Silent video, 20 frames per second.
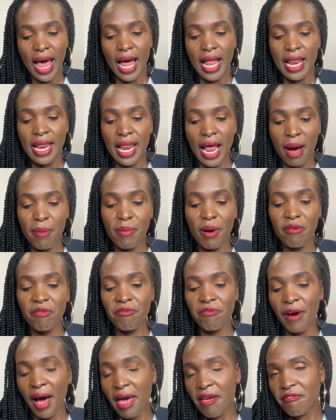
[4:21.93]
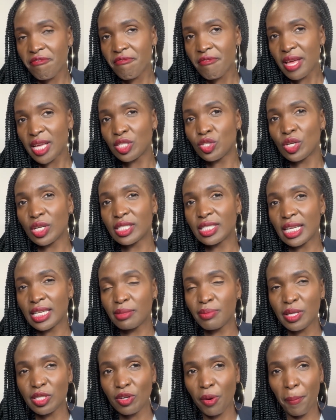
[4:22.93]
Number five is your
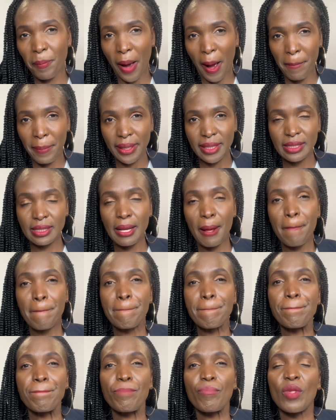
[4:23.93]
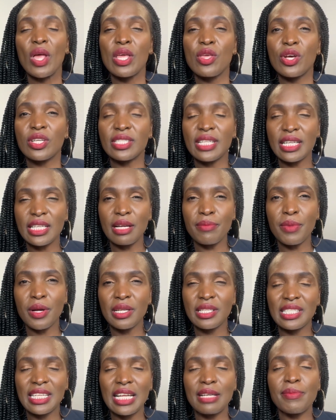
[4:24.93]
statement of purpose. Your
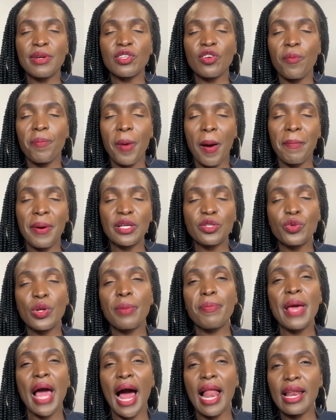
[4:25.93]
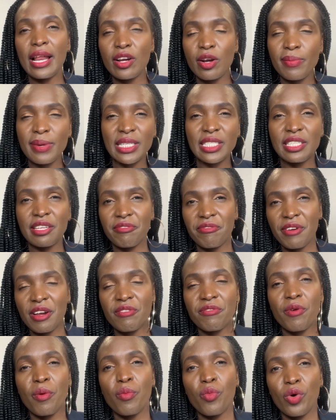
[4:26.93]
statement of purpose will be a little bit different
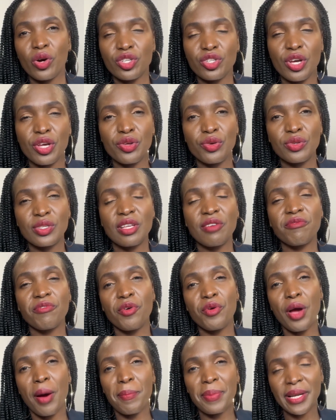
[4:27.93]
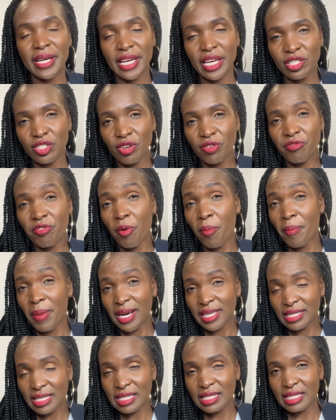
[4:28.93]
from what you're using for your application for
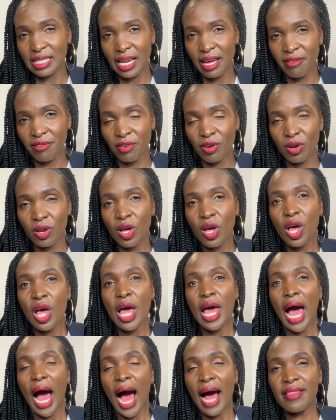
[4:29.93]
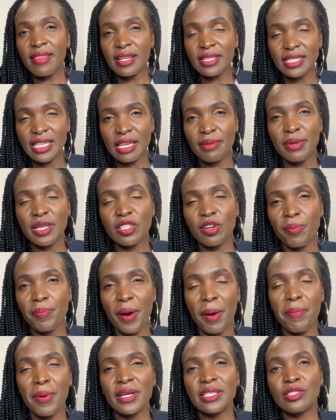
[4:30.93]
master's level. At the statement of
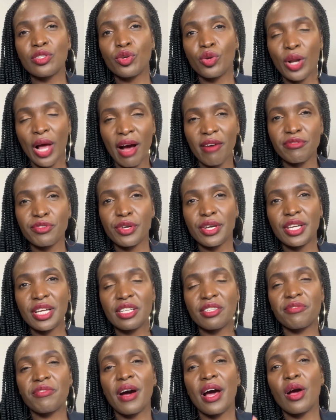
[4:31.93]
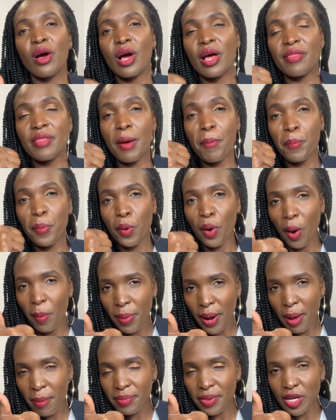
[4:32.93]
purpose, you'll have to identify the
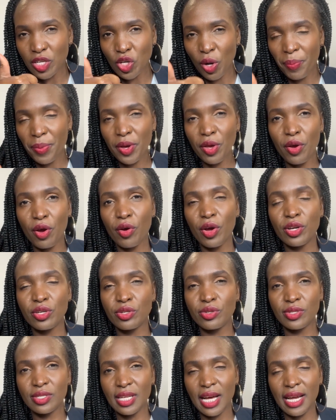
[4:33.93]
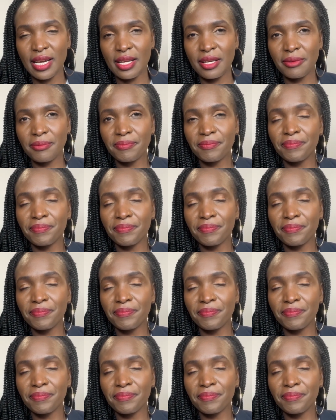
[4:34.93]
problem, the topic you're going to study.